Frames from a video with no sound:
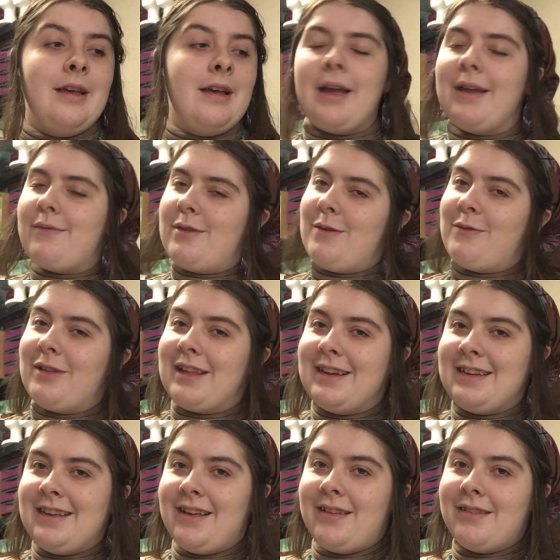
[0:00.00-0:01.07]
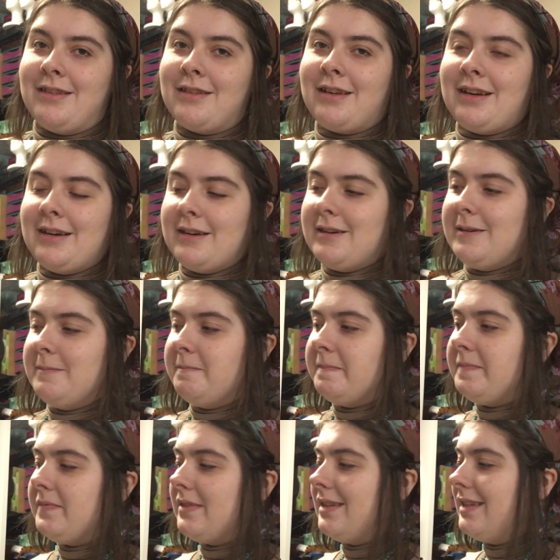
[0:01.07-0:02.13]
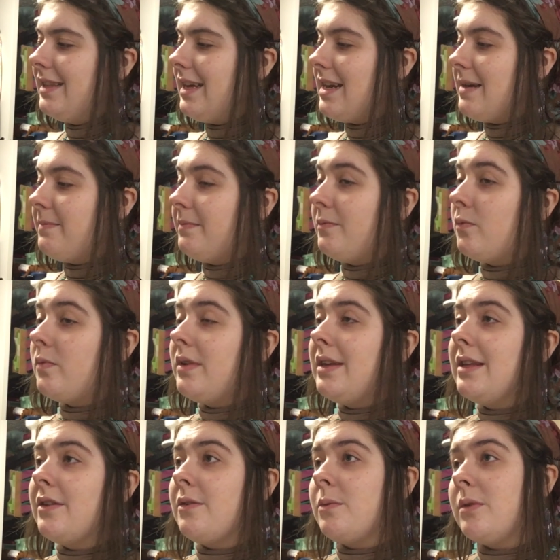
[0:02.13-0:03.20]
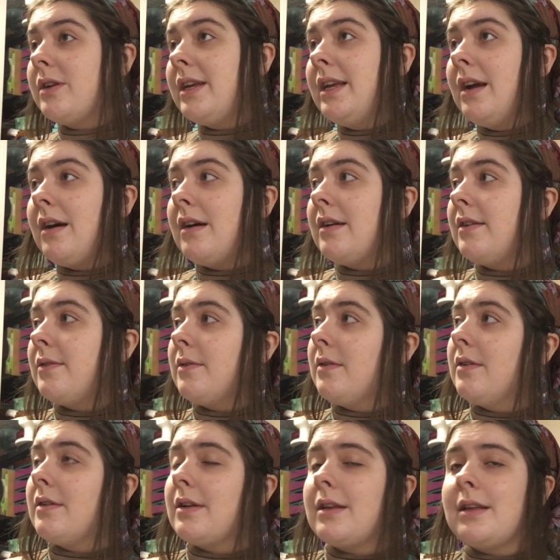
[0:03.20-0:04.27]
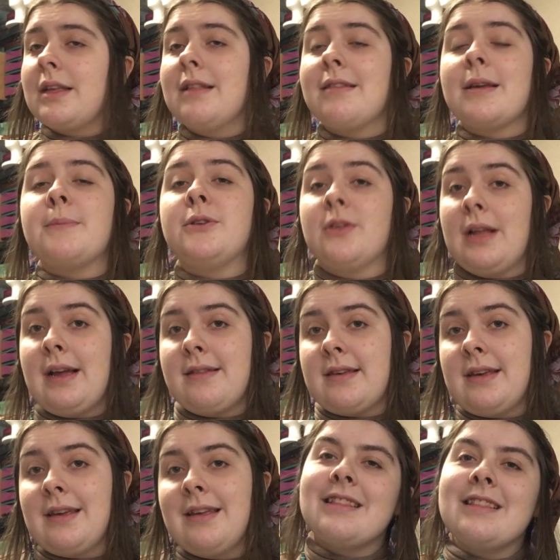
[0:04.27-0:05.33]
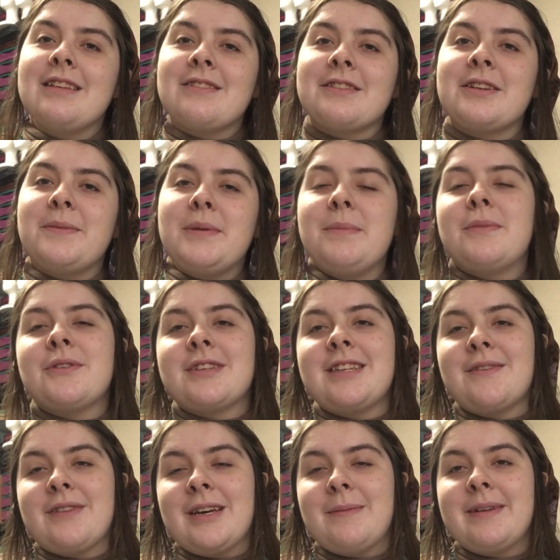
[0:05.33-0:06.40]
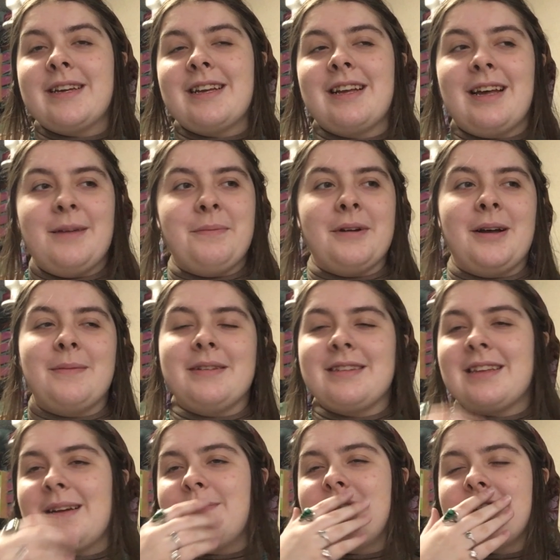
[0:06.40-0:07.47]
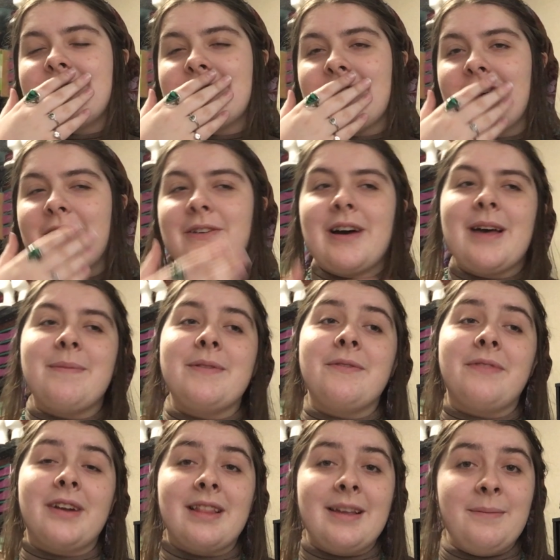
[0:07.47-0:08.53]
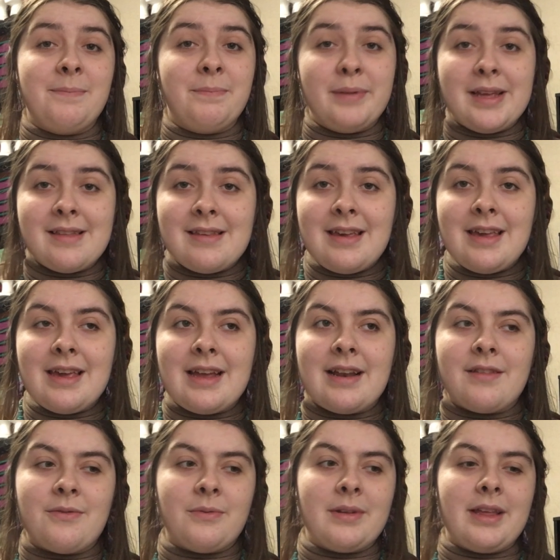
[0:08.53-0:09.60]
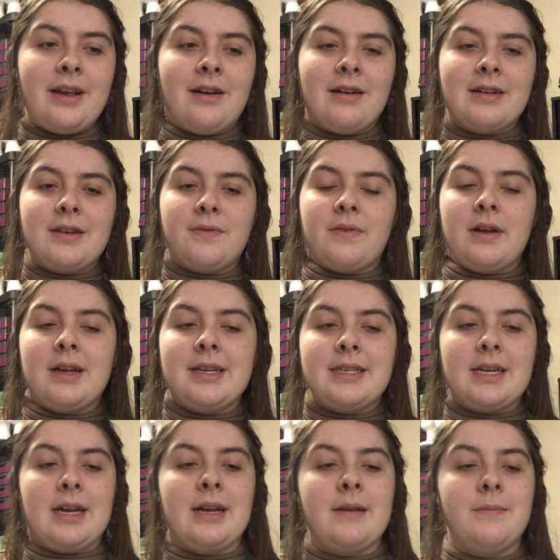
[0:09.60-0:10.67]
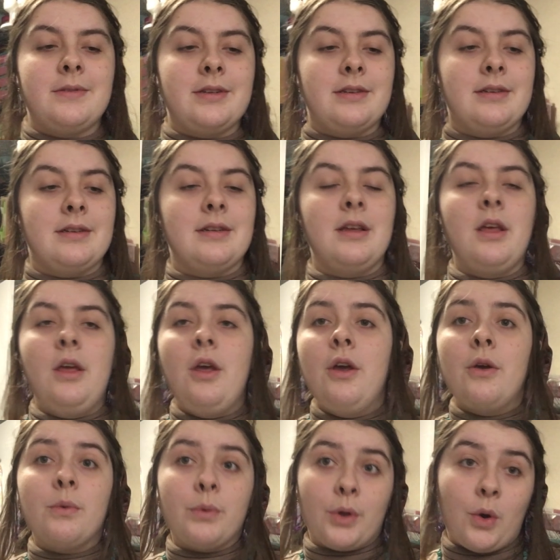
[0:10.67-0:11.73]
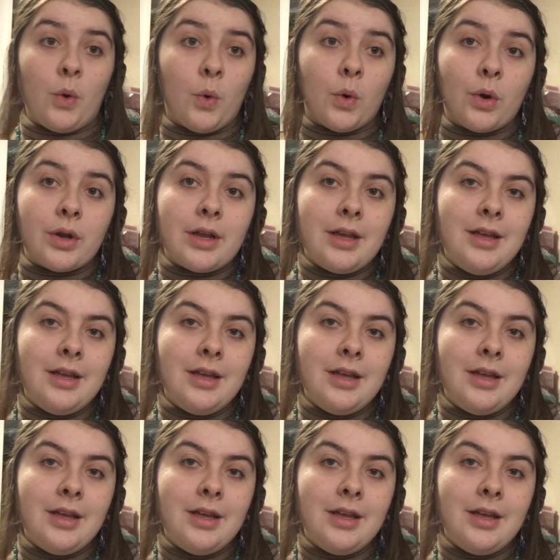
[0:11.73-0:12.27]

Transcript: I have several ideas um, that I'm either working on or conceptualizing. There's gonna be more stuff coming, I promise. I'm just slow. I've been fairly busy and it's really hard to find time to record.